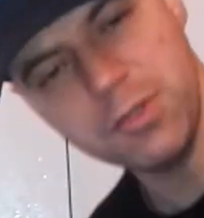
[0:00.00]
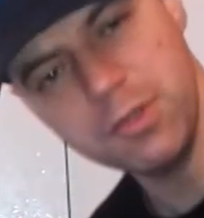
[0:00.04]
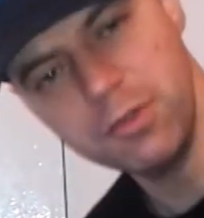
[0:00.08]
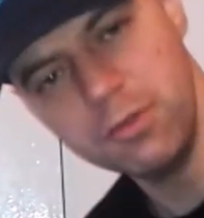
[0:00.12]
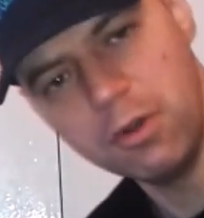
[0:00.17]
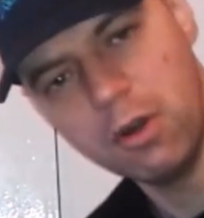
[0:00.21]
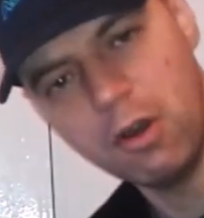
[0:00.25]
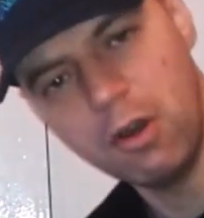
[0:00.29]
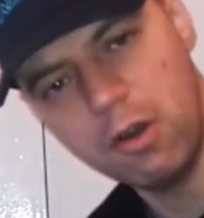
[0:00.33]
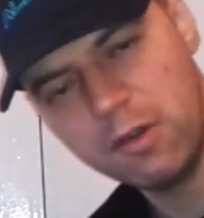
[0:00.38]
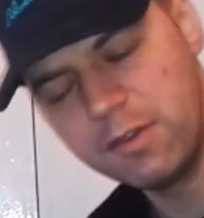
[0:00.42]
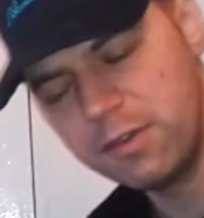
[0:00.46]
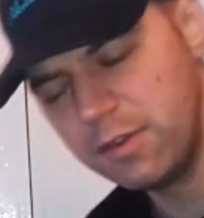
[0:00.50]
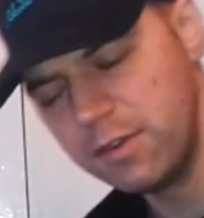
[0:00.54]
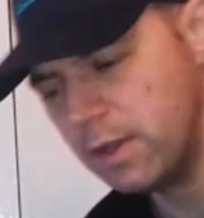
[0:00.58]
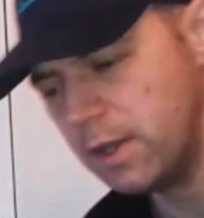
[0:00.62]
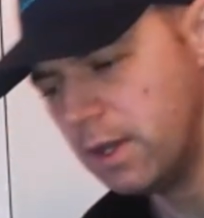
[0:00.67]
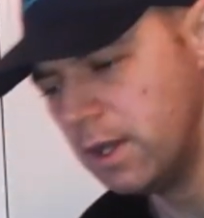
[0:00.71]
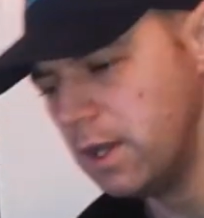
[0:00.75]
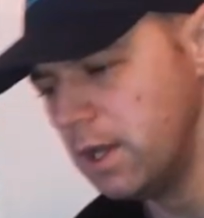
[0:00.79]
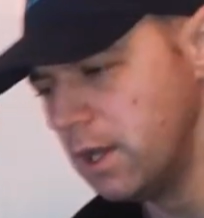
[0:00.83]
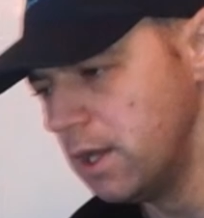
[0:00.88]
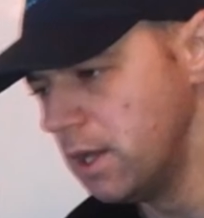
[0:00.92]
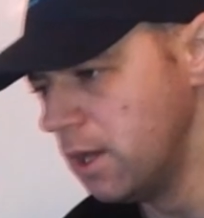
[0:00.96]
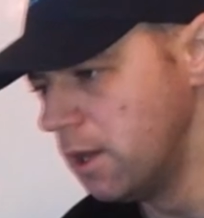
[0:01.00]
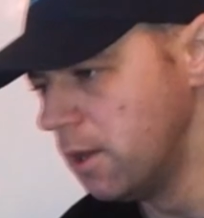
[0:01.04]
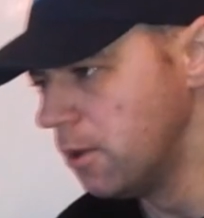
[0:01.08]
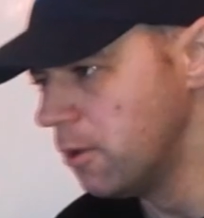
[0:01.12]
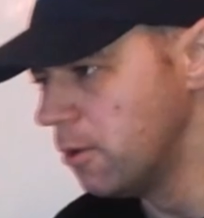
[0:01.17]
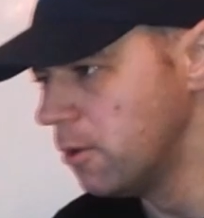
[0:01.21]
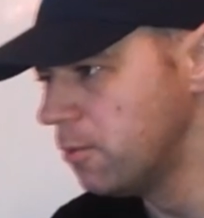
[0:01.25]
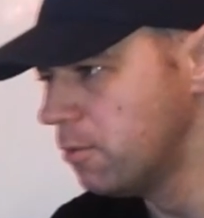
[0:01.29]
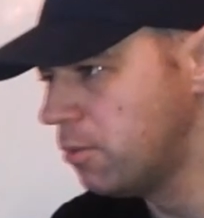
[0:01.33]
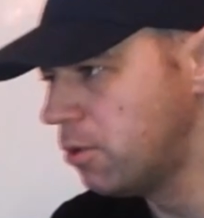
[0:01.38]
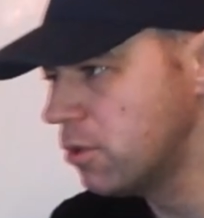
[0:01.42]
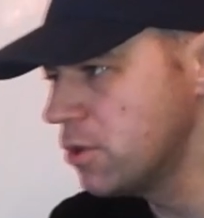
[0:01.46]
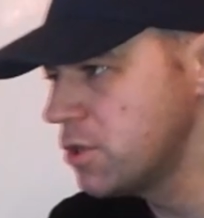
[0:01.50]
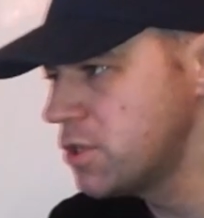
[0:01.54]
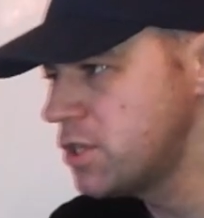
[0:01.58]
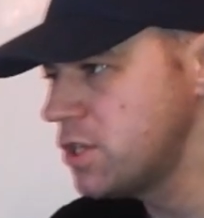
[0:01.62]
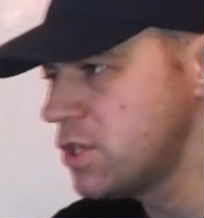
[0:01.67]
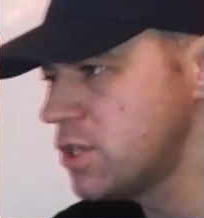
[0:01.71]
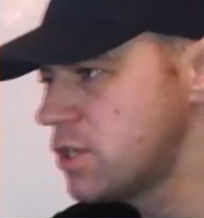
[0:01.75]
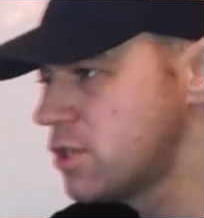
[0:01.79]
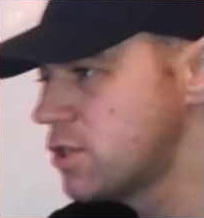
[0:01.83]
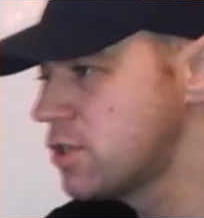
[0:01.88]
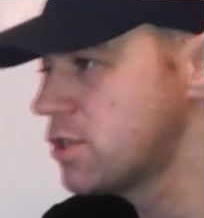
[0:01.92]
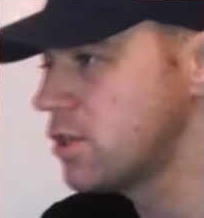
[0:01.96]
to north,
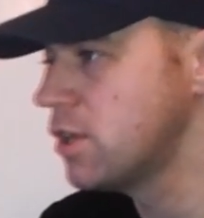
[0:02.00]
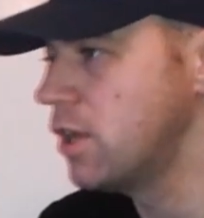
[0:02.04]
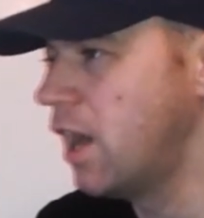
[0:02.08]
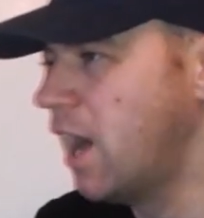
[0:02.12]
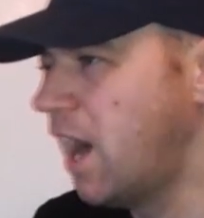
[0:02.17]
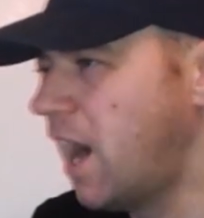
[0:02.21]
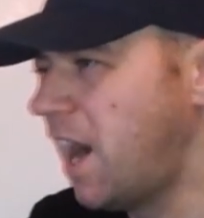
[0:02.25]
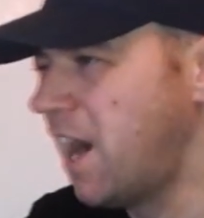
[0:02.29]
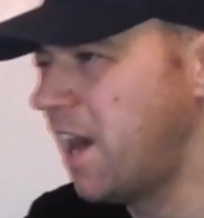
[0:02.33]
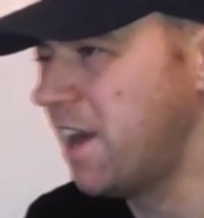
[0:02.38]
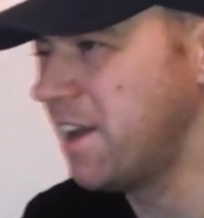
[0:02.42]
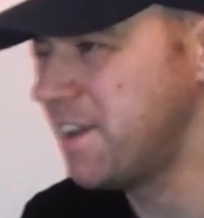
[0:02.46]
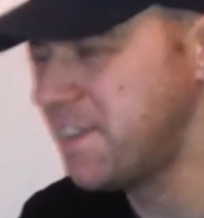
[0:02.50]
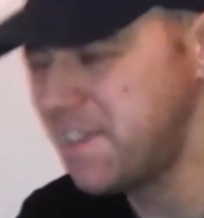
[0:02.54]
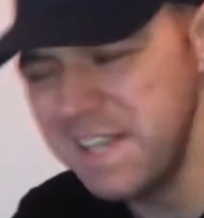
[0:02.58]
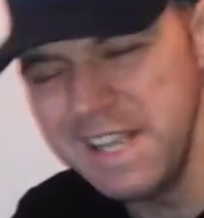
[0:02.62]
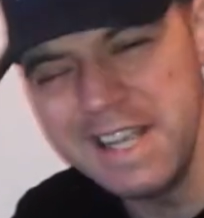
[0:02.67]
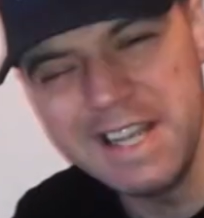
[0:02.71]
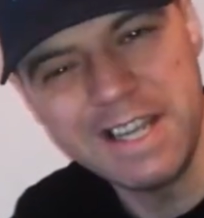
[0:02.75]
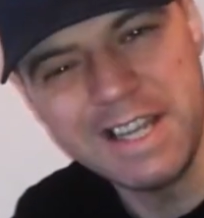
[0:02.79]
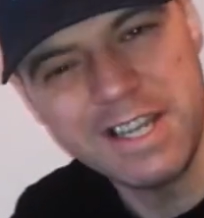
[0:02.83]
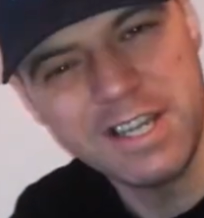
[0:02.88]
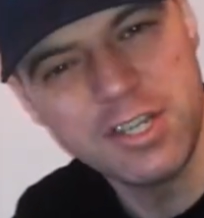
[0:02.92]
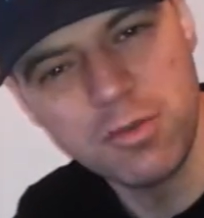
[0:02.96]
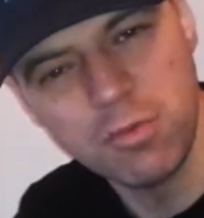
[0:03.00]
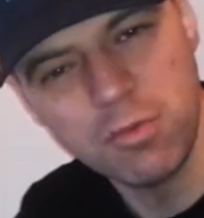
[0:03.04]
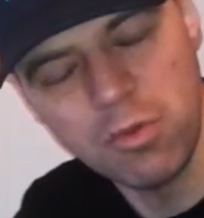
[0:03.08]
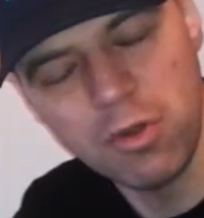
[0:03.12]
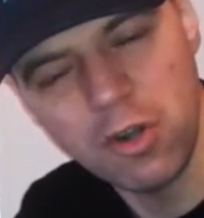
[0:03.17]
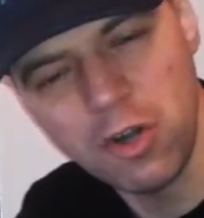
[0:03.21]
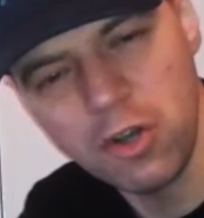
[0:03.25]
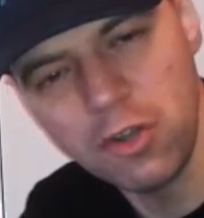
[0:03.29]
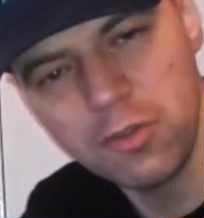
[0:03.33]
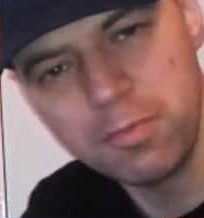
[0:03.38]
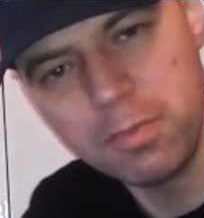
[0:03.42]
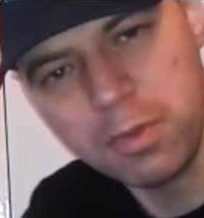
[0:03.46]
pointing ideally towards